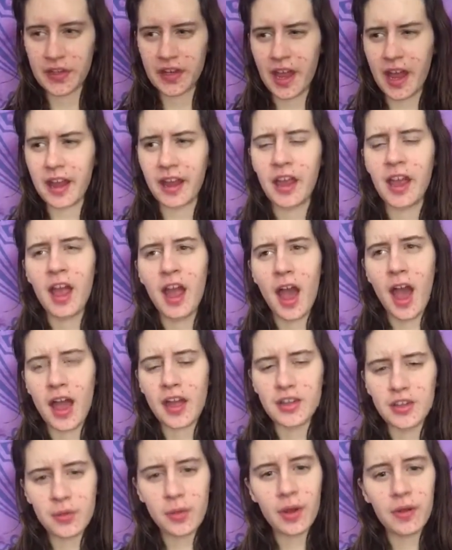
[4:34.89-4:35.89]
And I
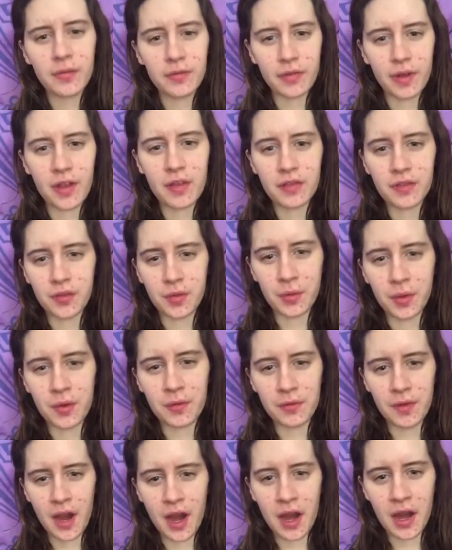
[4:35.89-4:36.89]
do have friends who
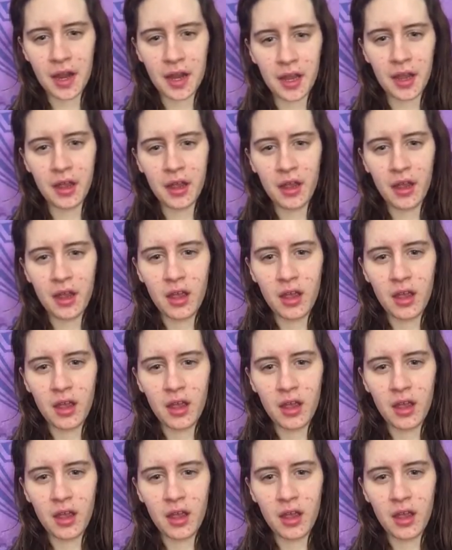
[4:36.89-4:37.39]
are very